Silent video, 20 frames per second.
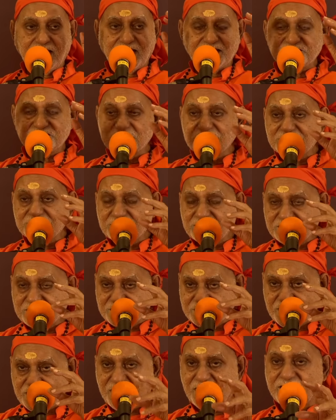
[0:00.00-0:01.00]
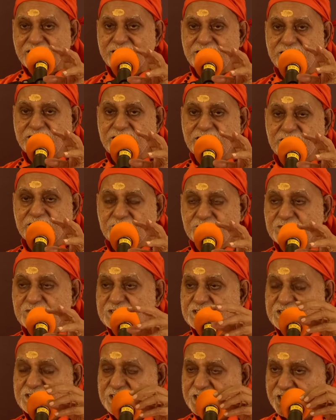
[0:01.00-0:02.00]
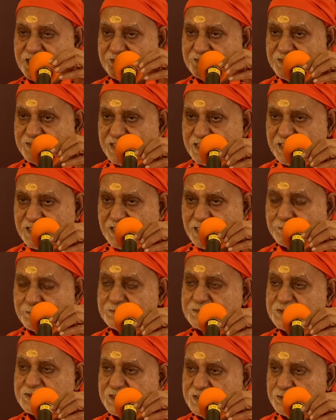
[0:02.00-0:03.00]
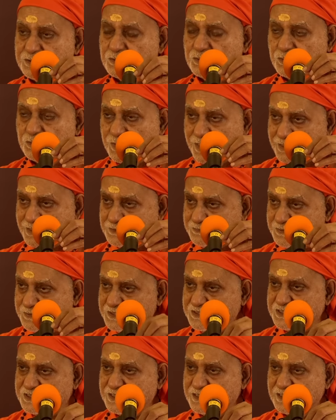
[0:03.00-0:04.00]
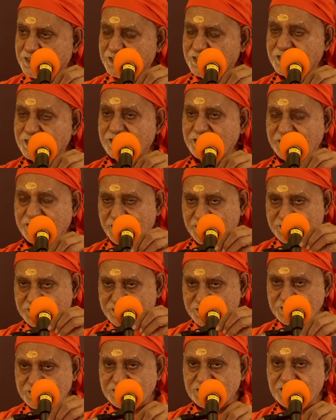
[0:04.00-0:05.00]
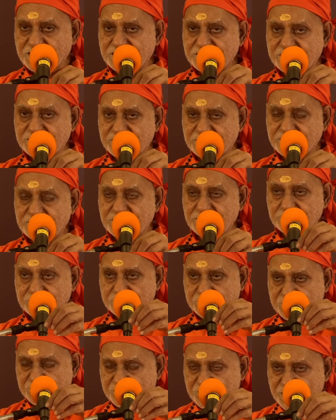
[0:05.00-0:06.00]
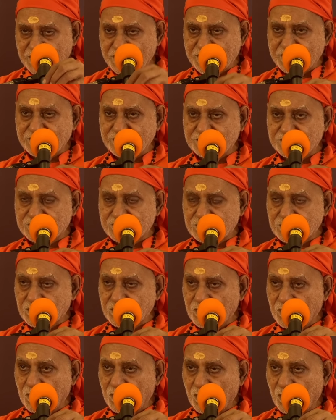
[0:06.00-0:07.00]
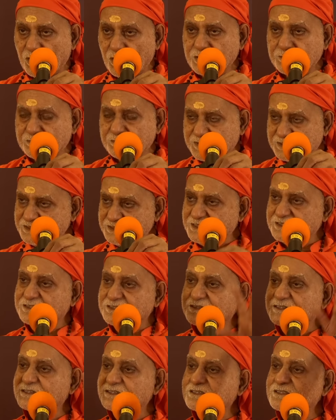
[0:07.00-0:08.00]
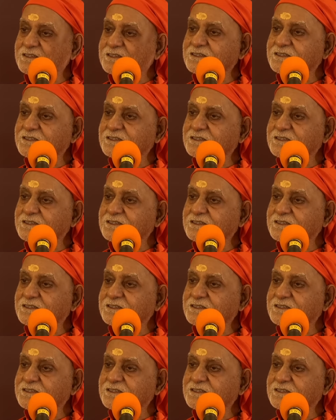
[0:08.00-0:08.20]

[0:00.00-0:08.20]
Asat is that which never comes into expression, existence, prevalence or presence.